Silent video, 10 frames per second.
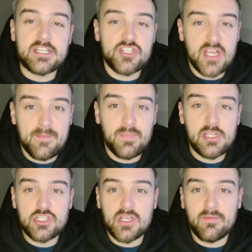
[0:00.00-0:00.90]

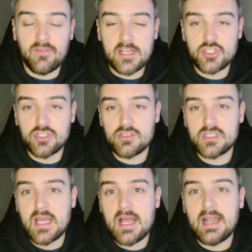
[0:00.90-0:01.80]
championship
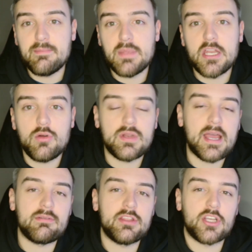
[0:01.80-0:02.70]
fixtures. Let me know
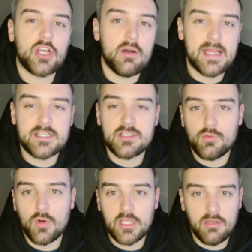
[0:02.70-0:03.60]
down in the comments
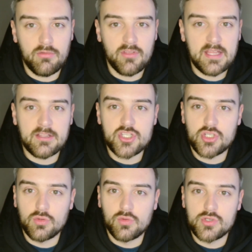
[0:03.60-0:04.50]
what you think the
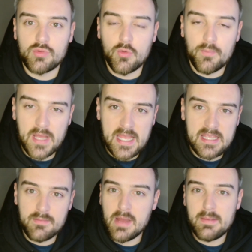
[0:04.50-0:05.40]
scores will
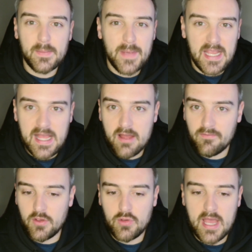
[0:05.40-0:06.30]
be. Maybe pick out a
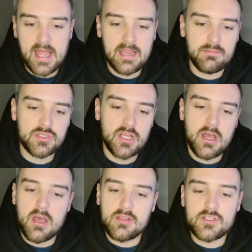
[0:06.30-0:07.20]
few games.
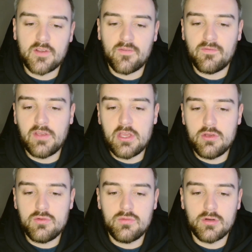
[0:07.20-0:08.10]
There's a
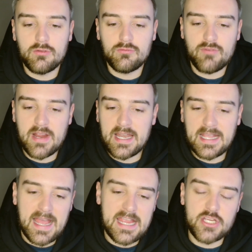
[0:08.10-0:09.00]
few
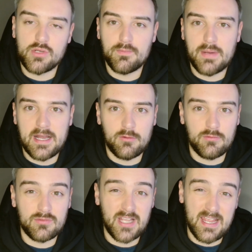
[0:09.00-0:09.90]
relegation
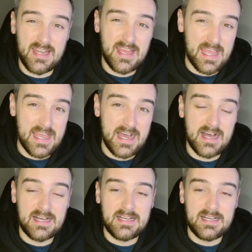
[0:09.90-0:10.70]
battles in here.